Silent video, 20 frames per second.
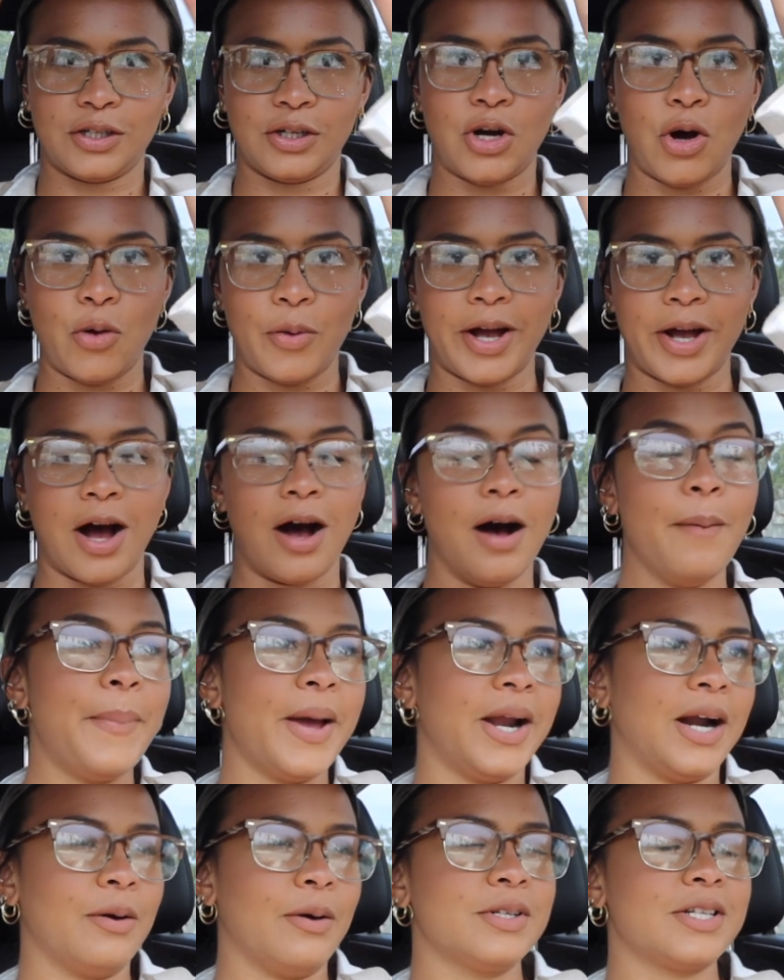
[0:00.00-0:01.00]
going up.
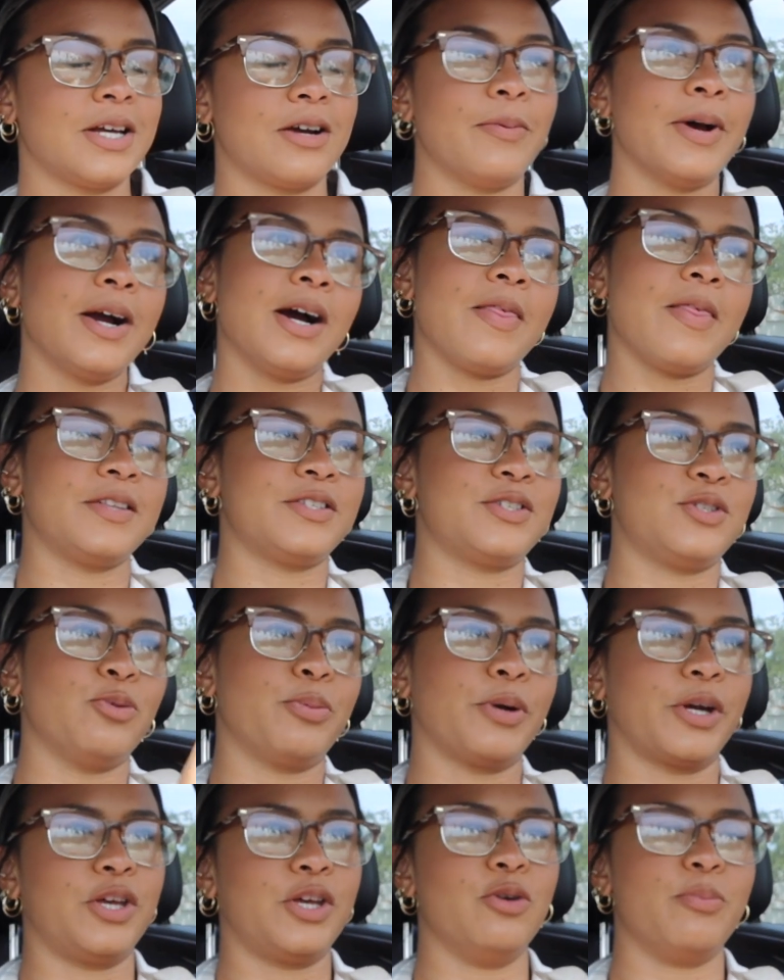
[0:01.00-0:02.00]
And I was like, oh my God, that's
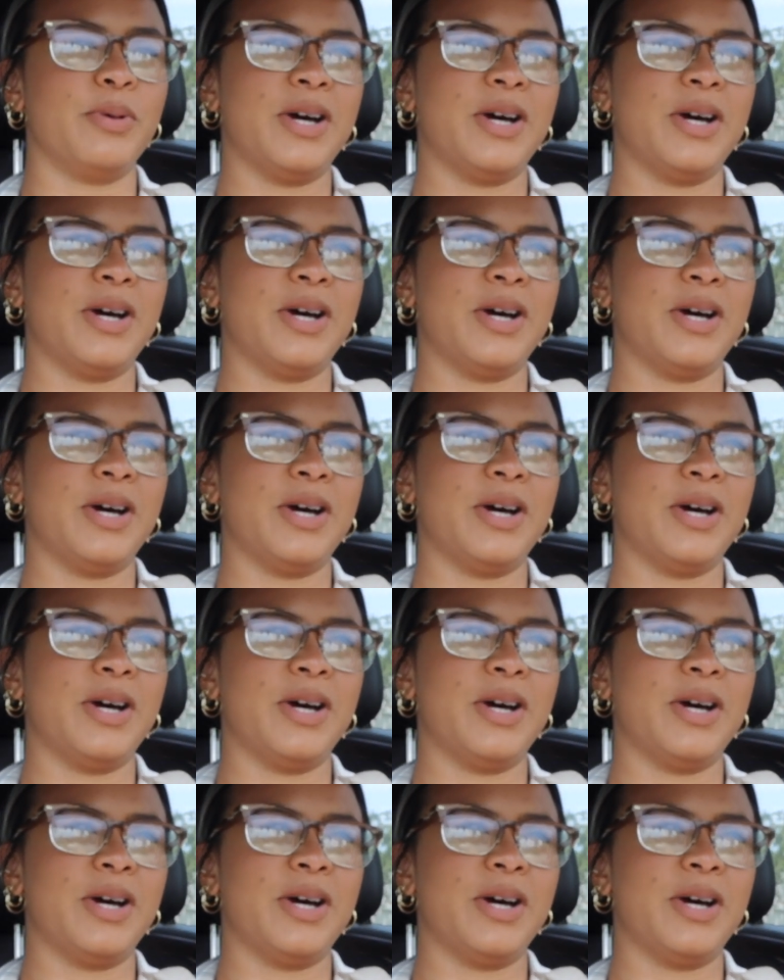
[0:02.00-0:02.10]
super cute.